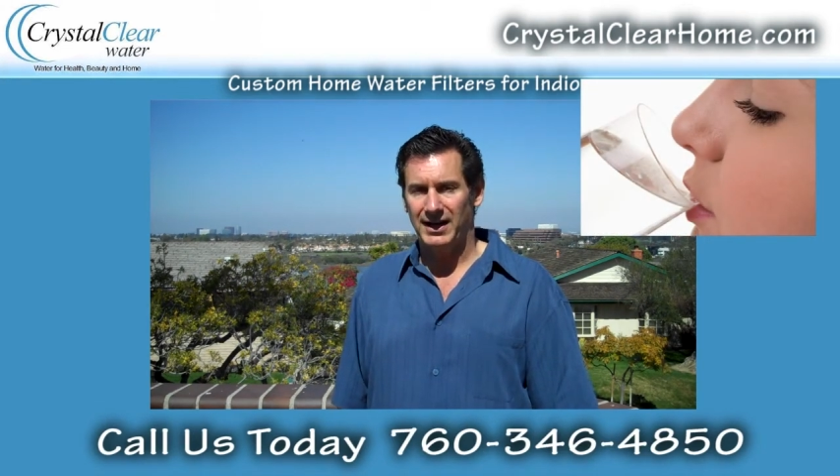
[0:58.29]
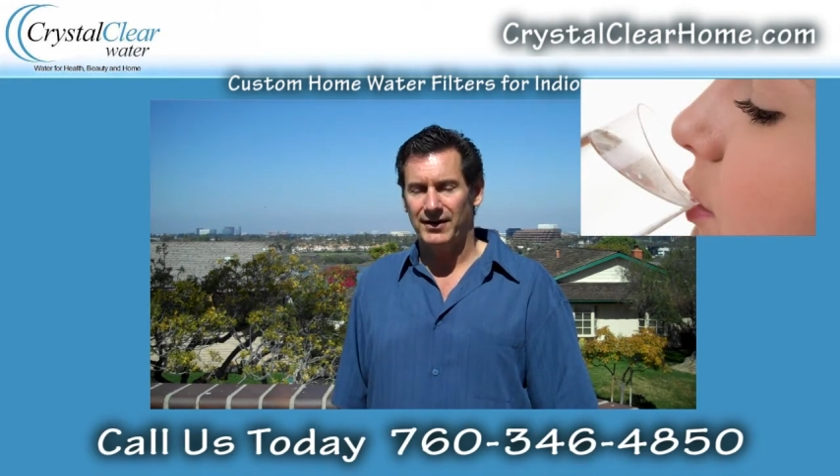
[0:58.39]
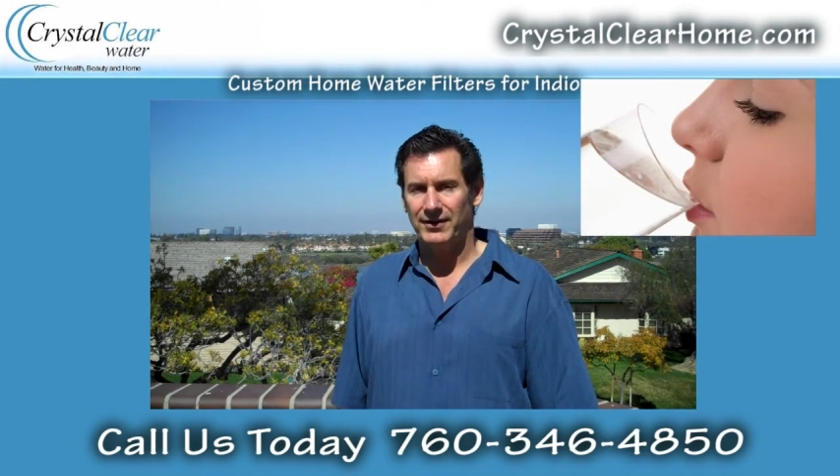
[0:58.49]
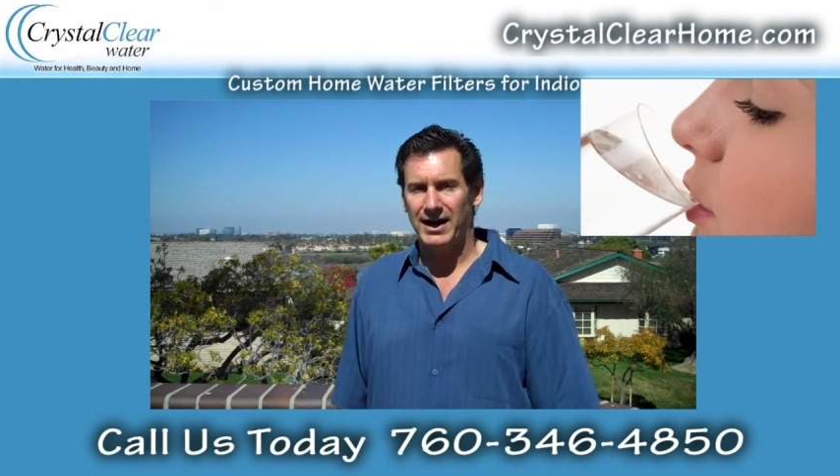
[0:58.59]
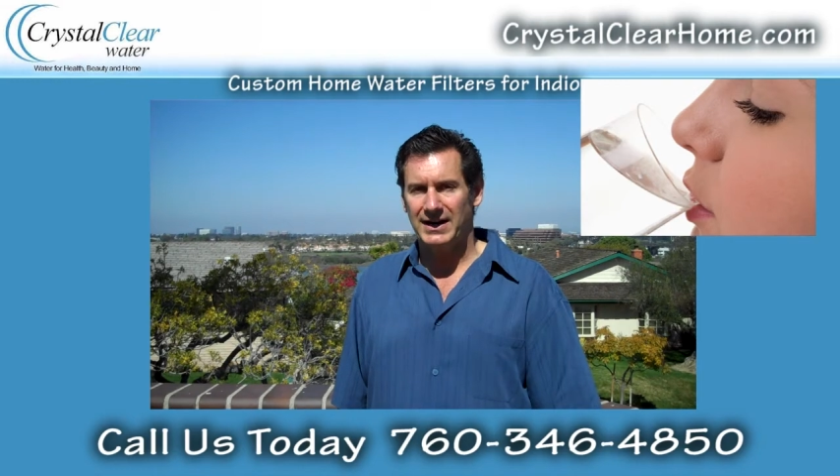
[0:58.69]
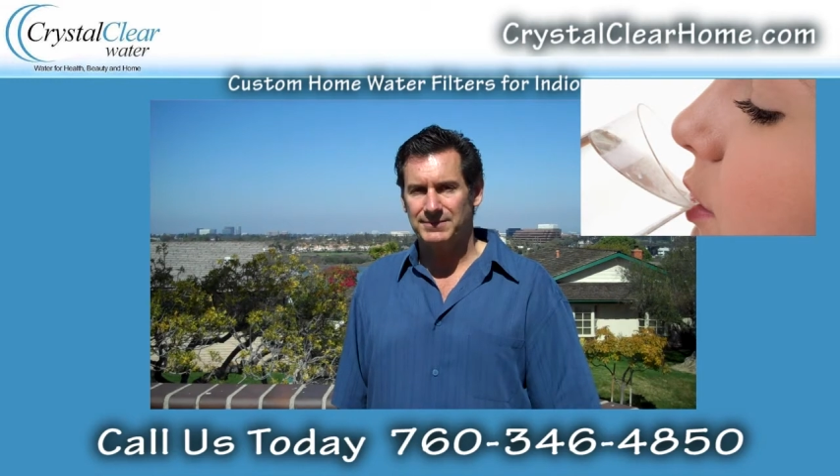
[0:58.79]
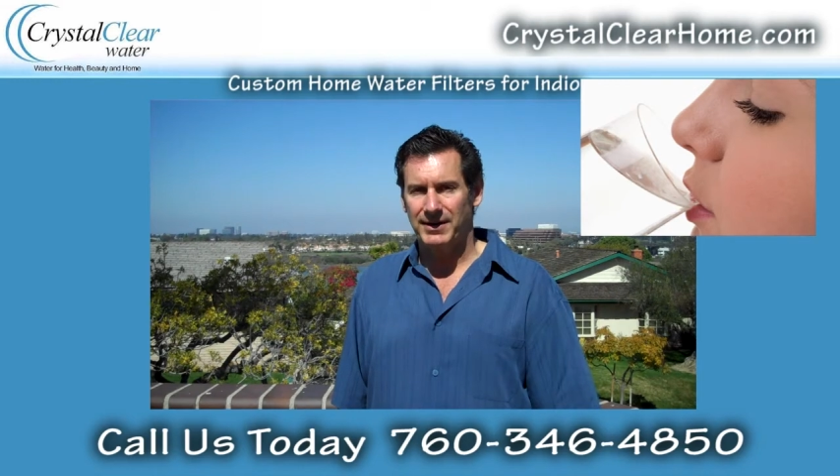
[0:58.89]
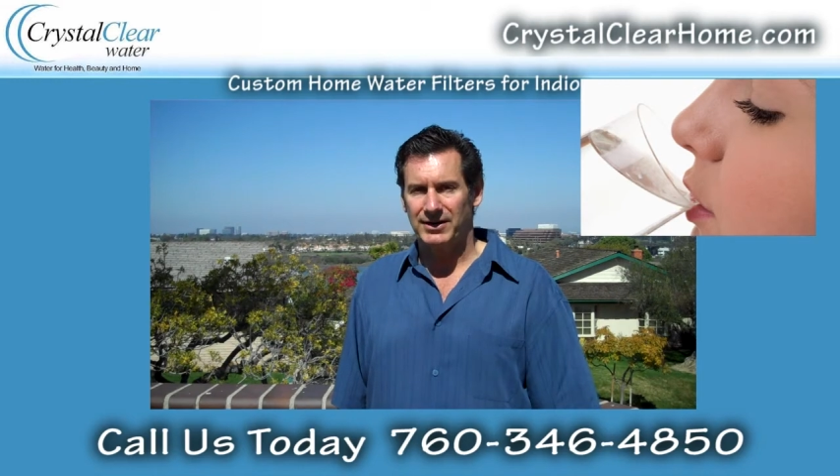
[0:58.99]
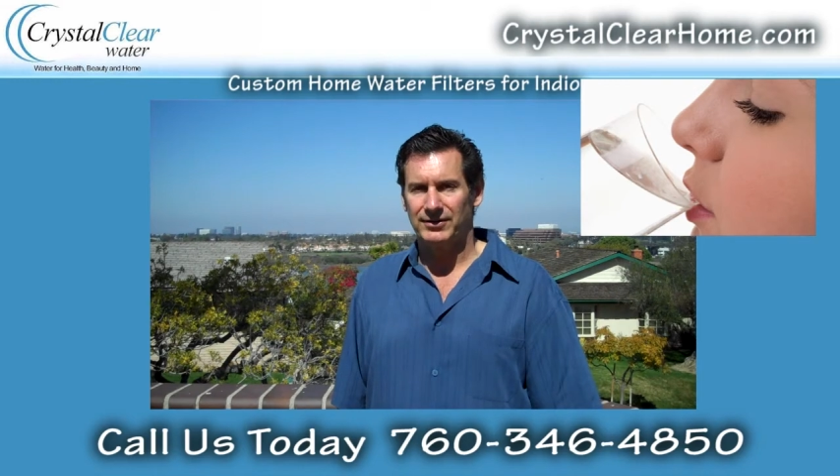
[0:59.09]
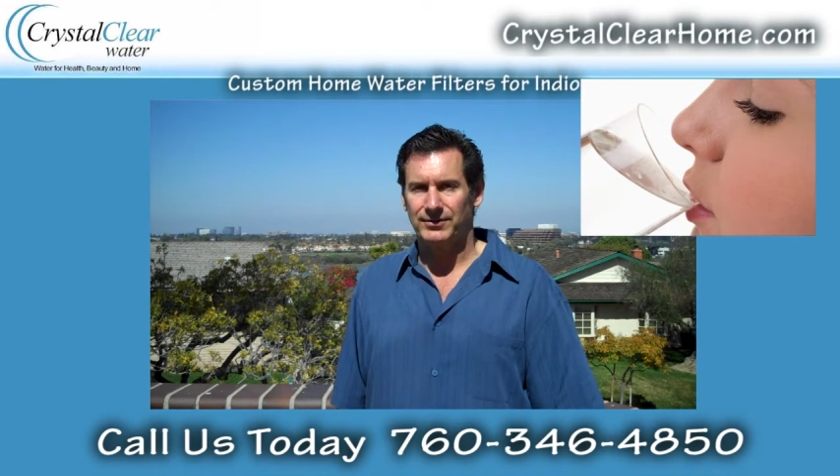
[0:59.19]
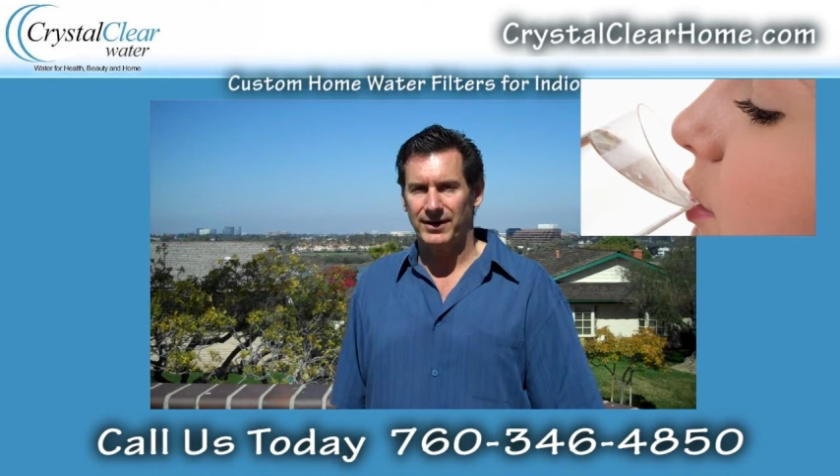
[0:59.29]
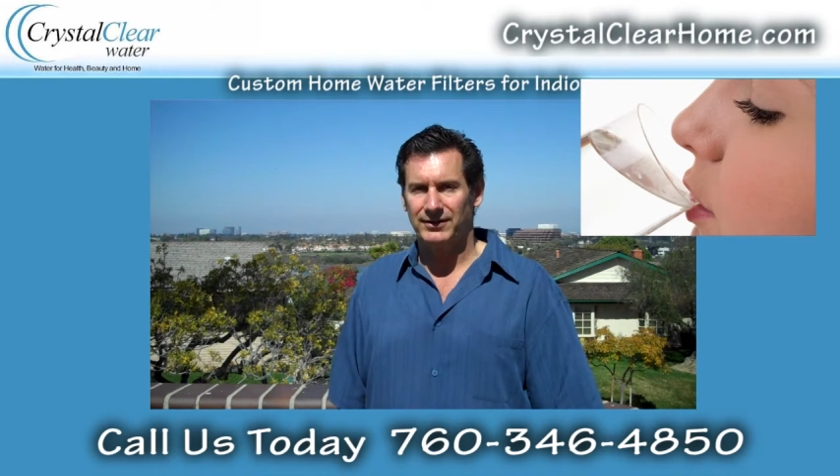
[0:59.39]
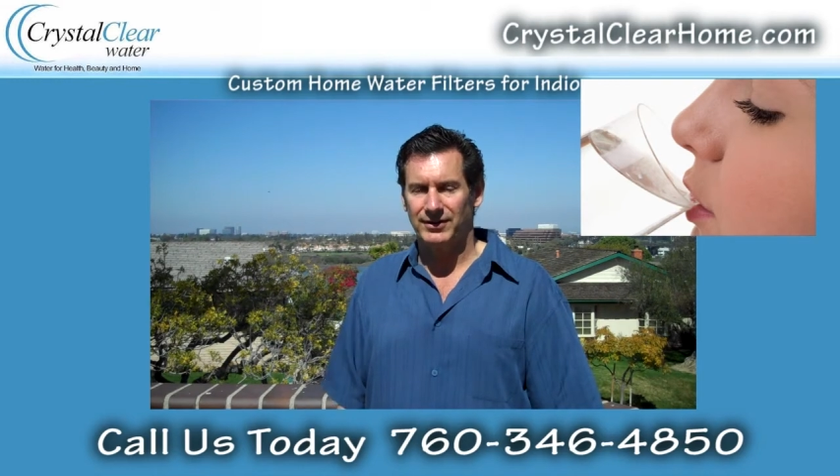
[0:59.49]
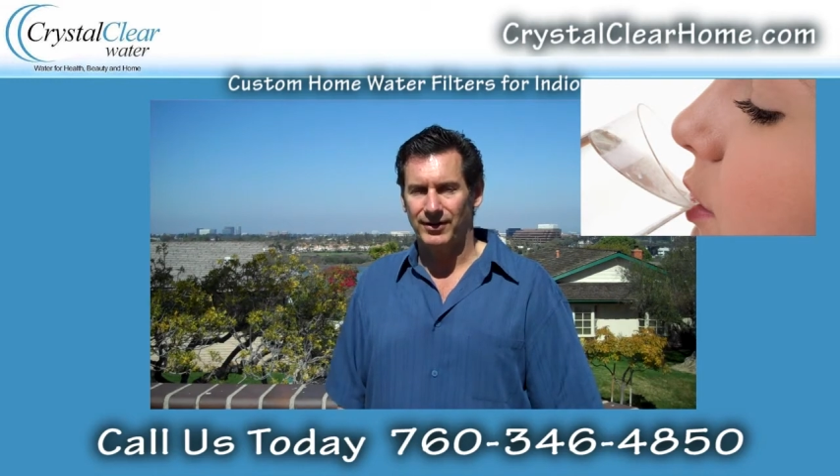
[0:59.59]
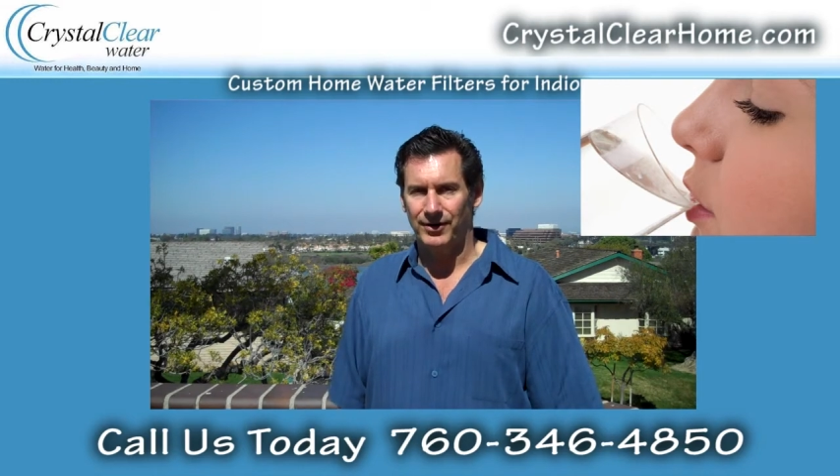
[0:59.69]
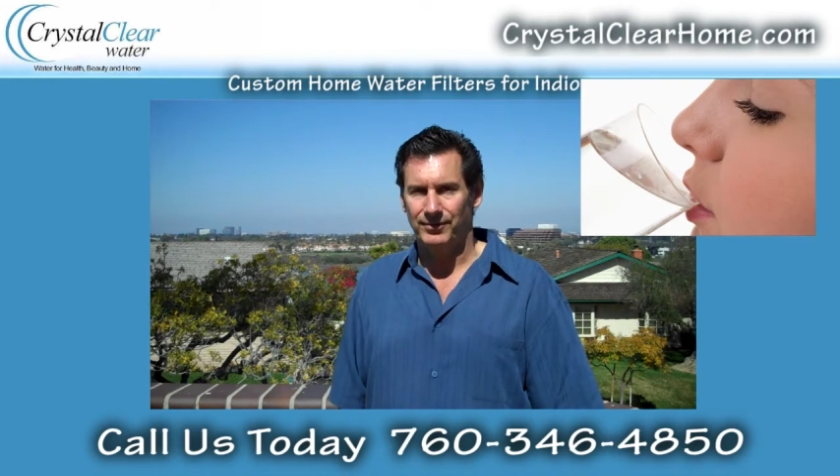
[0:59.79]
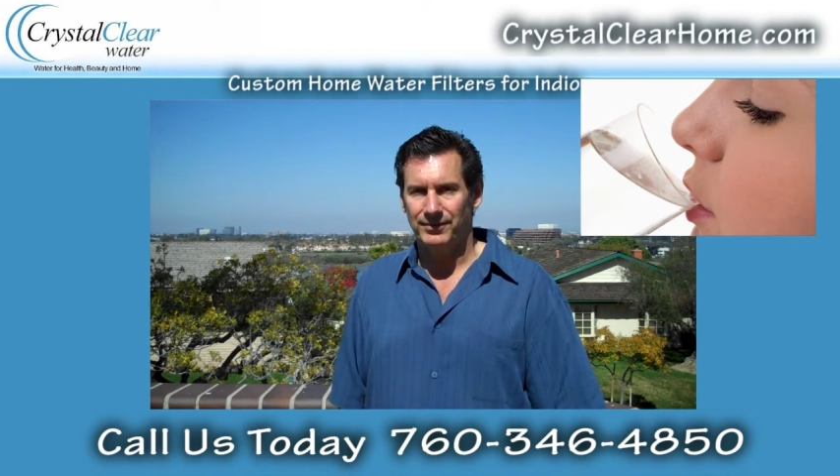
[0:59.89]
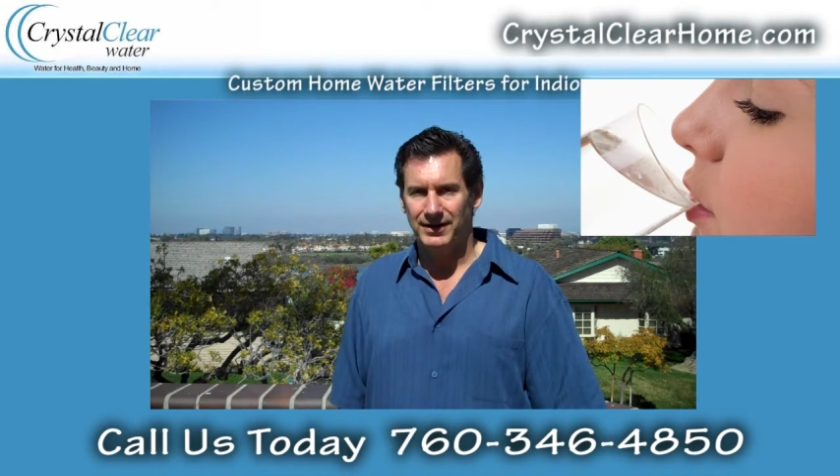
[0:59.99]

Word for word: every ice maker throughout the home.